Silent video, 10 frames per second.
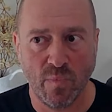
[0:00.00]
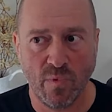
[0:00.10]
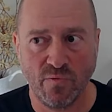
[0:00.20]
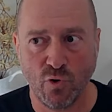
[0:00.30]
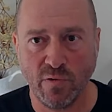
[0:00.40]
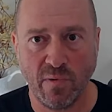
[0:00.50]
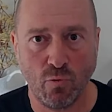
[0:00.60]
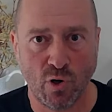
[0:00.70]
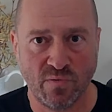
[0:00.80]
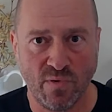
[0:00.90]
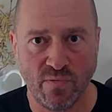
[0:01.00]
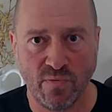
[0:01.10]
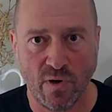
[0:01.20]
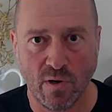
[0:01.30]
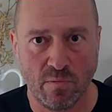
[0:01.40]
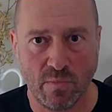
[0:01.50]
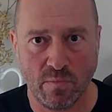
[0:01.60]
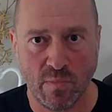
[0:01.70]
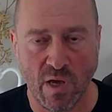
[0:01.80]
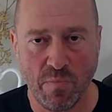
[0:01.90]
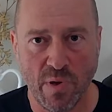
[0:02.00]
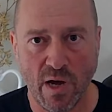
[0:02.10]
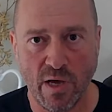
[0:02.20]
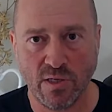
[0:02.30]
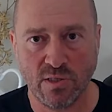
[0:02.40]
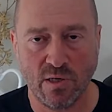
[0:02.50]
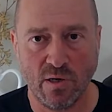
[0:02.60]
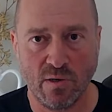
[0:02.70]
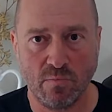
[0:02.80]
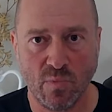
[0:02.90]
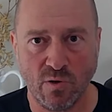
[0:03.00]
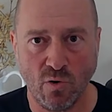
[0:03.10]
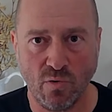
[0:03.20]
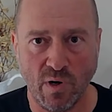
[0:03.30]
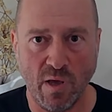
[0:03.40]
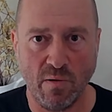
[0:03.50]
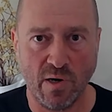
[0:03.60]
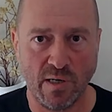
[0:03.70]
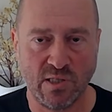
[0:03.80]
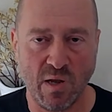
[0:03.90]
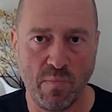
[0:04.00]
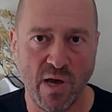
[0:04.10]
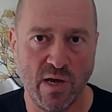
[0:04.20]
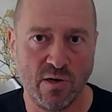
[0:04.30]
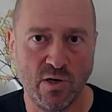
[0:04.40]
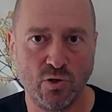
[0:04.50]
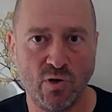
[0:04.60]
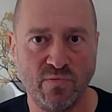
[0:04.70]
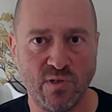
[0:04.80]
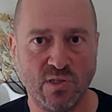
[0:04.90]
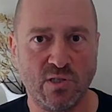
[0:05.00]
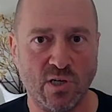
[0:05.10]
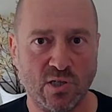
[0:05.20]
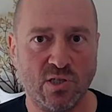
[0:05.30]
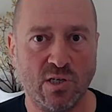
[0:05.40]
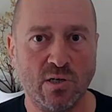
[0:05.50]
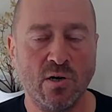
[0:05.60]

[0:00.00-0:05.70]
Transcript: if you ever worked with APIs, REST API, you return this structure